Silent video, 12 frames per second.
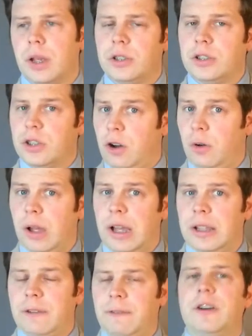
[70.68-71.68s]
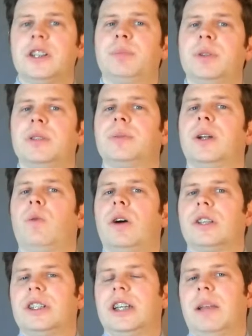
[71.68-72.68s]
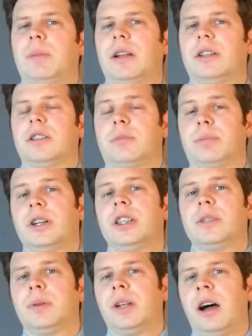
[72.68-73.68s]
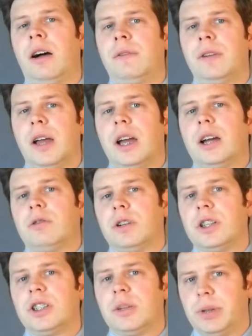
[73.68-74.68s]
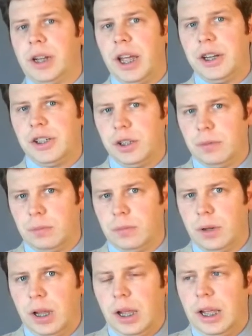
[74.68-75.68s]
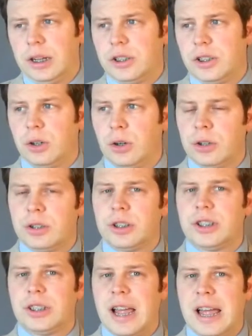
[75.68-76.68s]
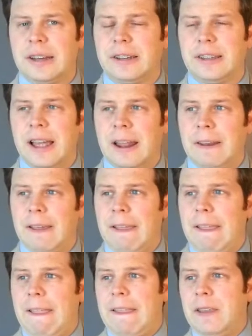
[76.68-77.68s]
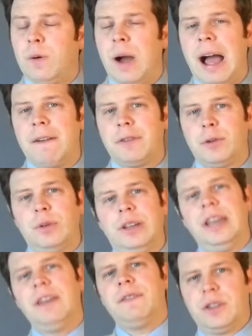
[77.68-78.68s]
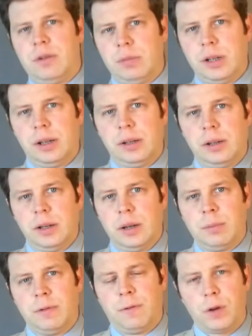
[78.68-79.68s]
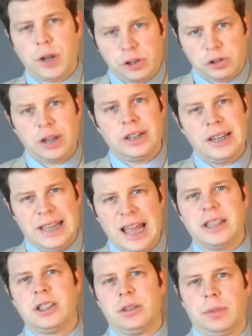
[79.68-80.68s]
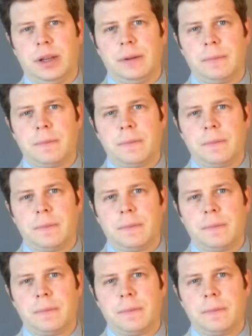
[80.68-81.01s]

So, the first principle I want to tell you about is the principle of reciprocation. It is to understand that you have to give something before you try to get something.